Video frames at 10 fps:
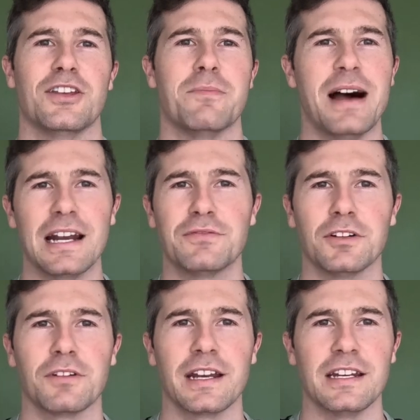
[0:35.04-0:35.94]
you might have
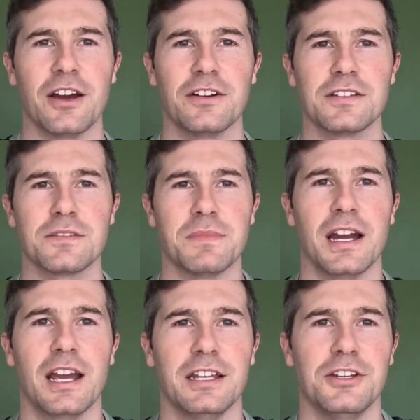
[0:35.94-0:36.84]
already noticed
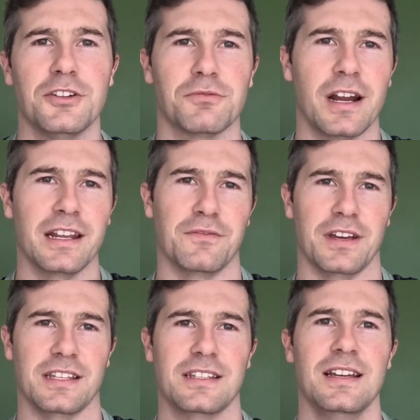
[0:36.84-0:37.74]
my new running
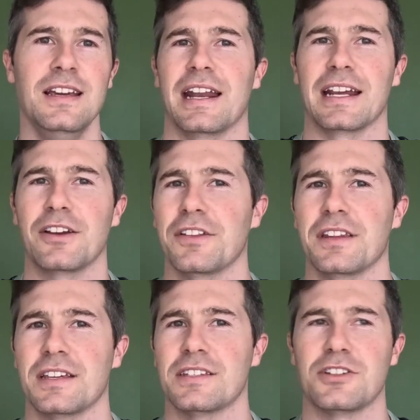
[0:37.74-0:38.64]
vest, and I got
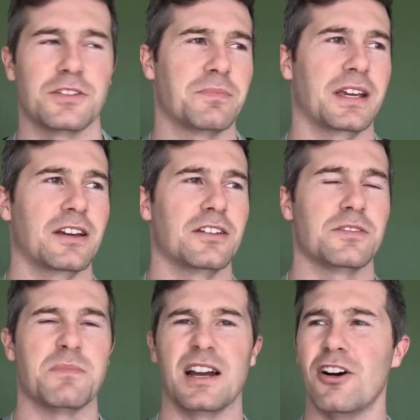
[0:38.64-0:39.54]
this just
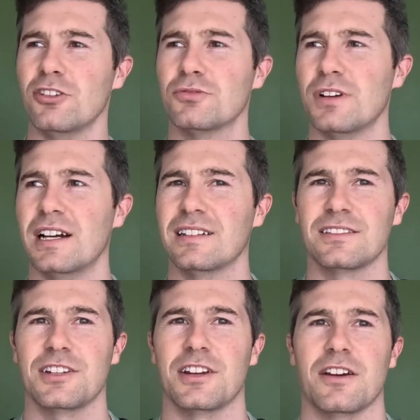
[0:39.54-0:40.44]
because my old
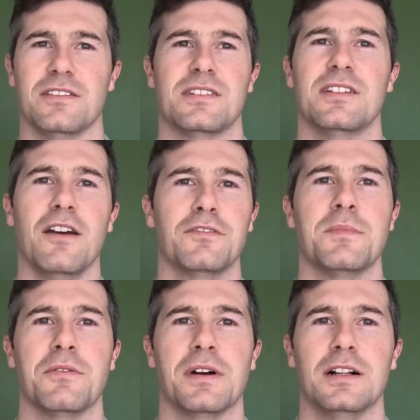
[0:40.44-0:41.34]
one, you know, has served
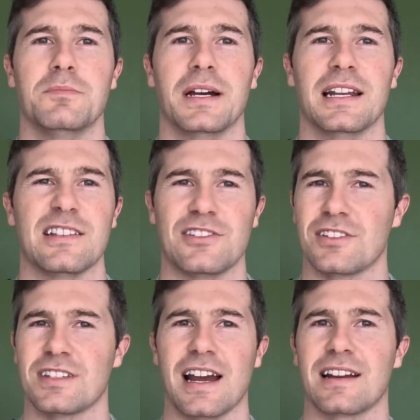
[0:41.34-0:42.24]
me well, but it's
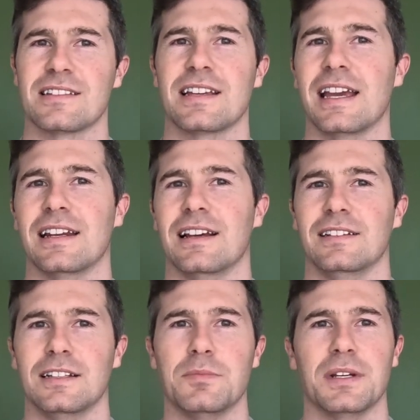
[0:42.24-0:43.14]
just starting to get a
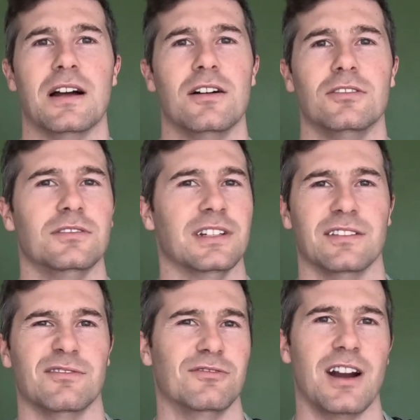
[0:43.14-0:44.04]
little bit old
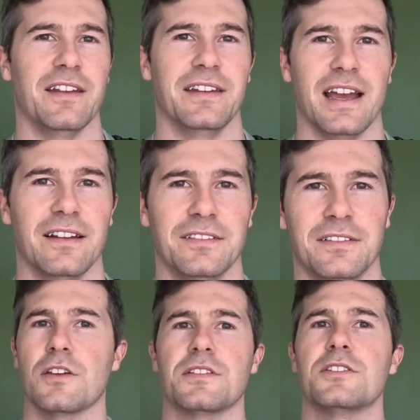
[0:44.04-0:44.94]
and run down.
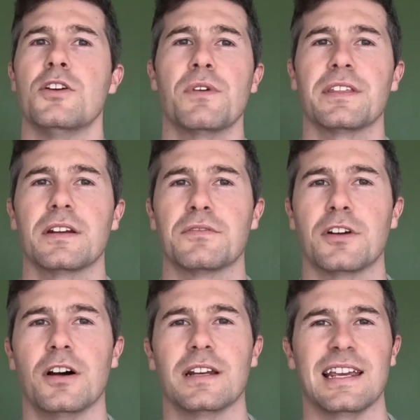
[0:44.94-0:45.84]
So this new one that I've
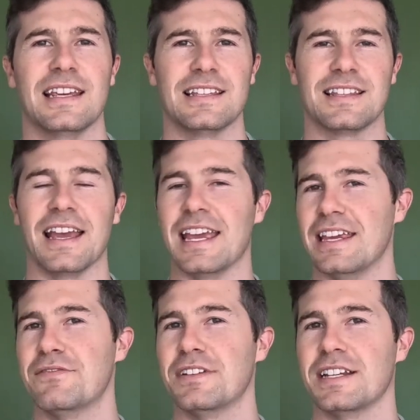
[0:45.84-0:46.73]
got is the
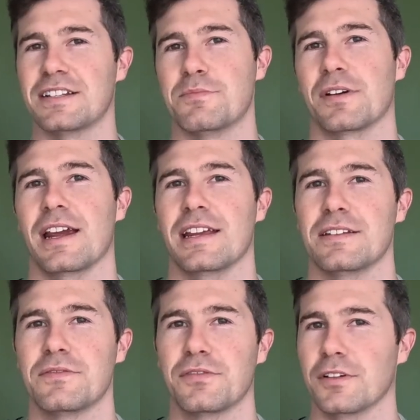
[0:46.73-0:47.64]
Evadict brand
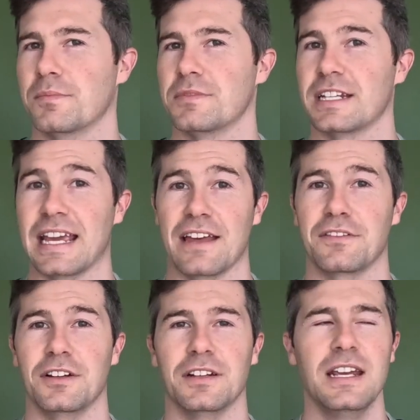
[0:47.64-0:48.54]
from
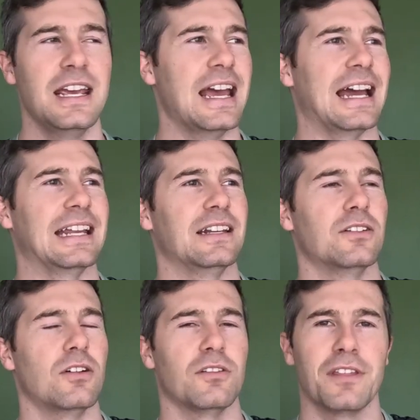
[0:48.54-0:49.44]
Decathlon,
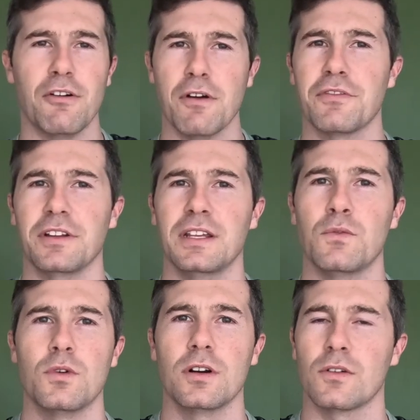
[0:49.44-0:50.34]
and although I've only
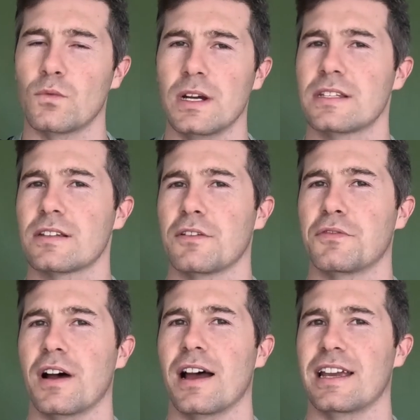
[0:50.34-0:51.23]
worn it once so
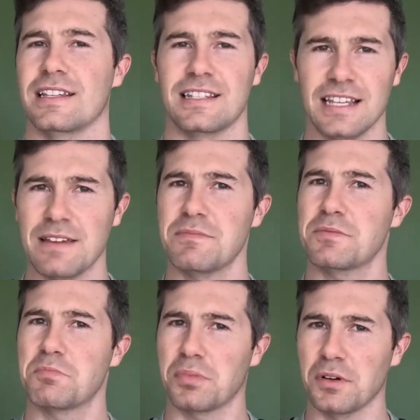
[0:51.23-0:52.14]
far, it seems
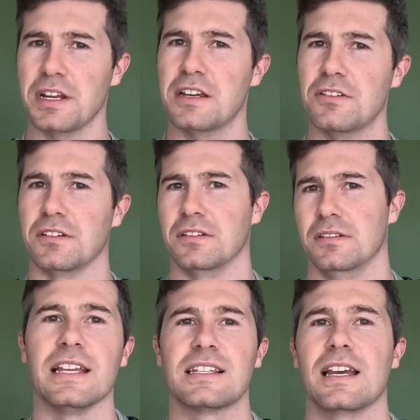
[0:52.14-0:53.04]
pretty good.
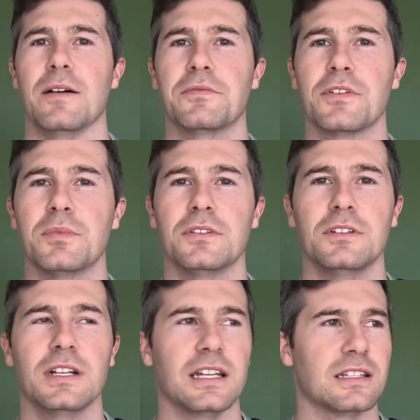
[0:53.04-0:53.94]
It's
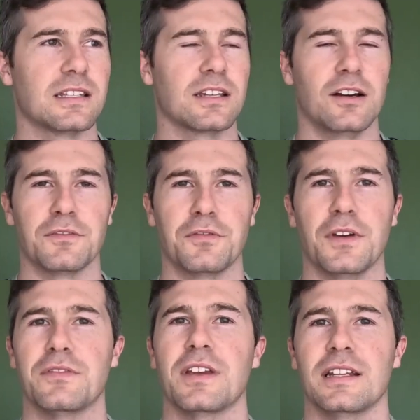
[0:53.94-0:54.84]
comfortable, it's got
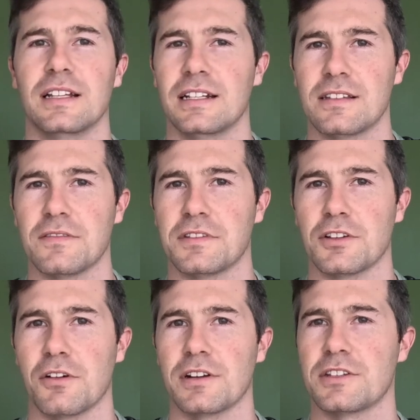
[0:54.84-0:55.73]
15 liters of
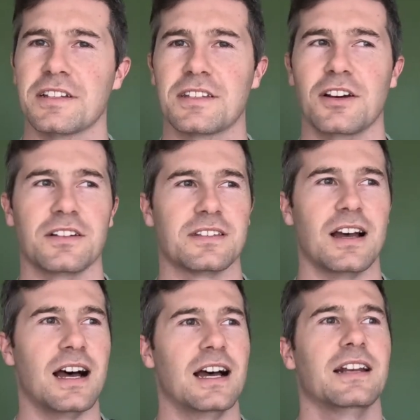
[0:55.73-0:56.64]
storage, so it's got a
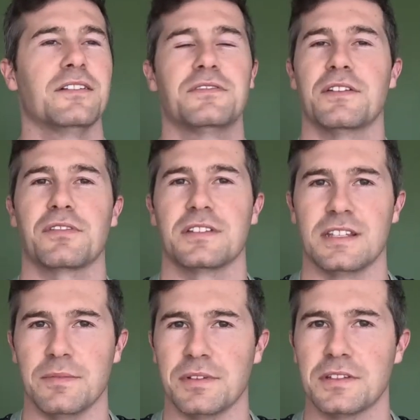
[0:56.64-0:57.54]
ton of different
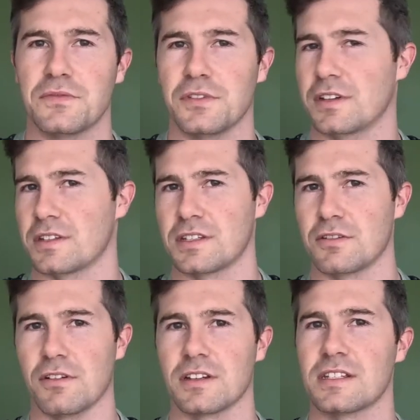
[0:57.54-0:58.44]
zippers for
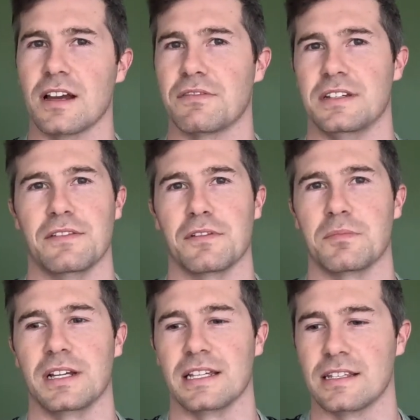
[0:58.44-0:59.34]
storing stuff in different
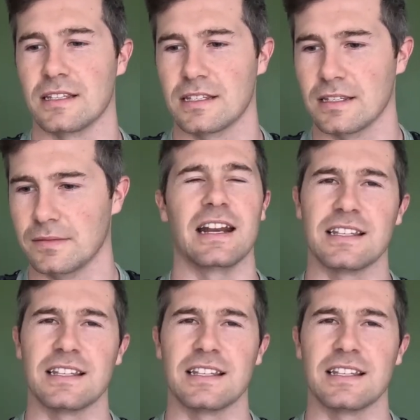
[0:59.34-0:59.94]
places. And